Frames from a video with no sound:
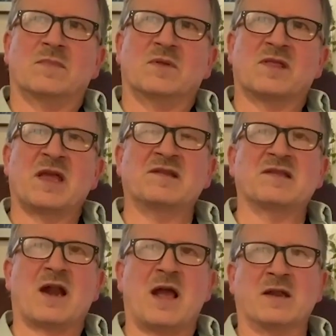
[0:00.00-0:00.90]
Things
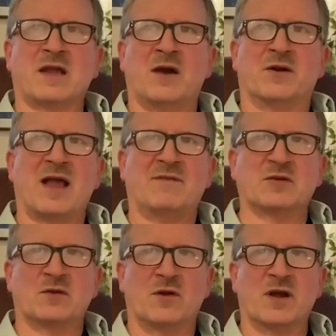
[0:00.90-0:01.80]
that I encountered
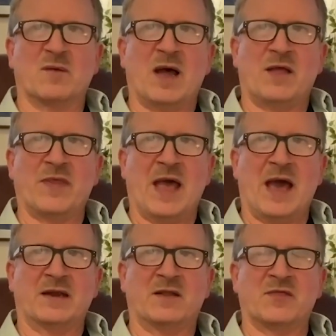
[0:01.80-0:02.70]
after learning about
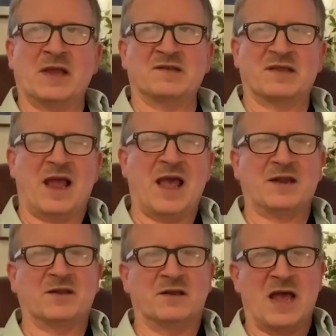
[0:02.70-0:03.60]
that, and things that I
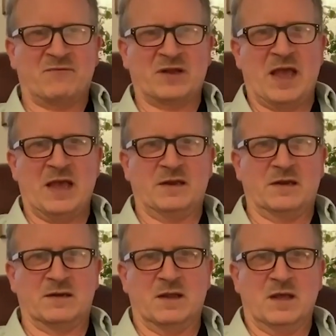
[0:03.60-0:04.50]
had to navigate
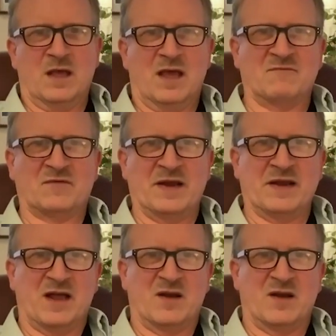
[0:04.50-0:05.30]
and find out